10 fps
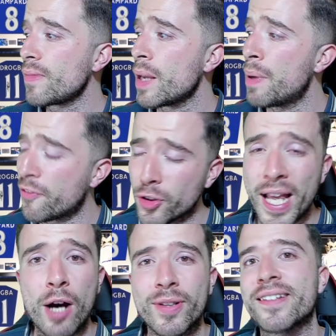but for
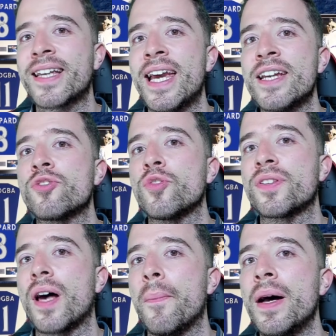now, let's get into
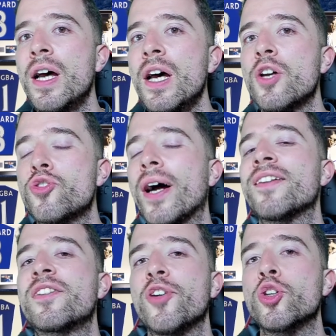some
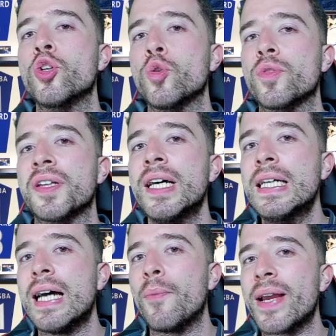transfer news.
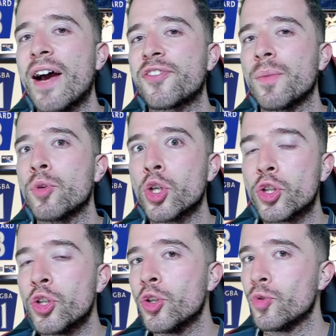And we have some good
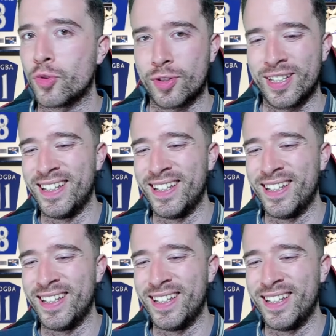news.